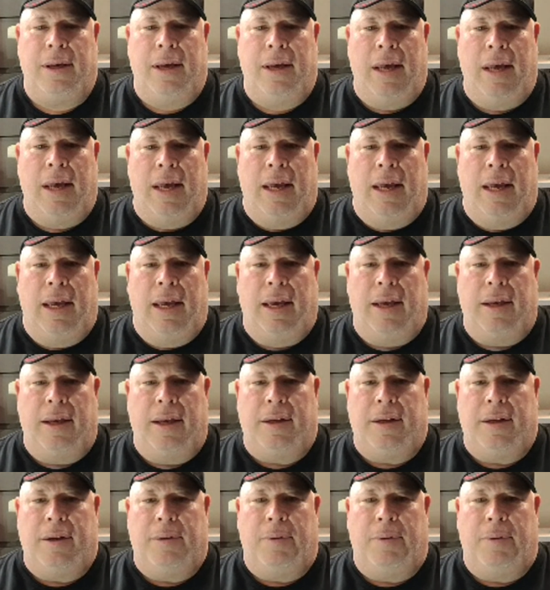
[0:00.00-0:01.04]

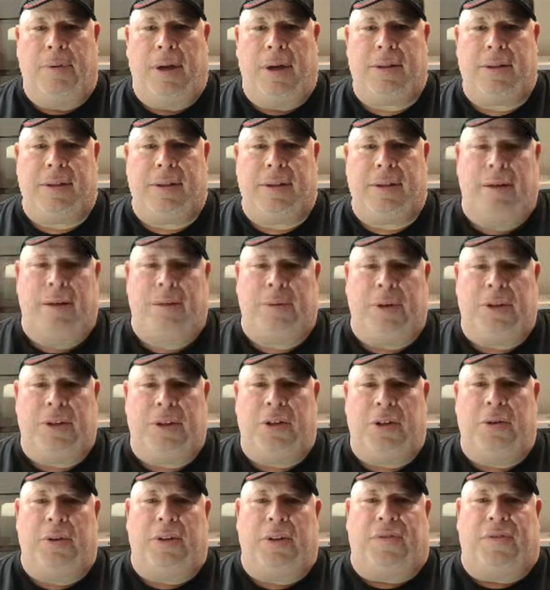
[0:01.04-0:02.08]
What's doing the
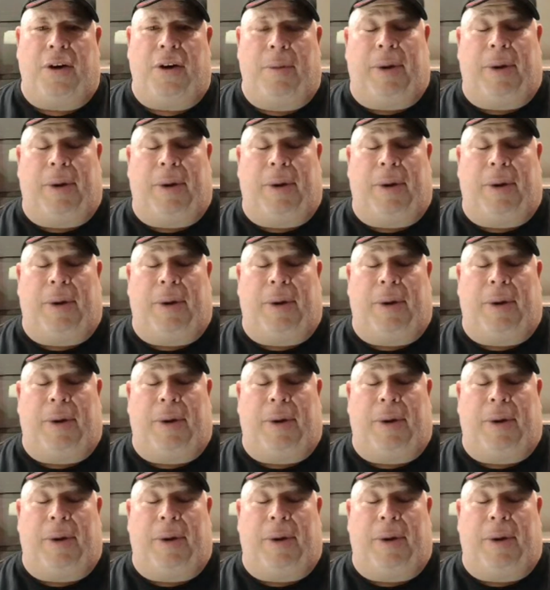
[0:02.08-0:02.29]
front brakes?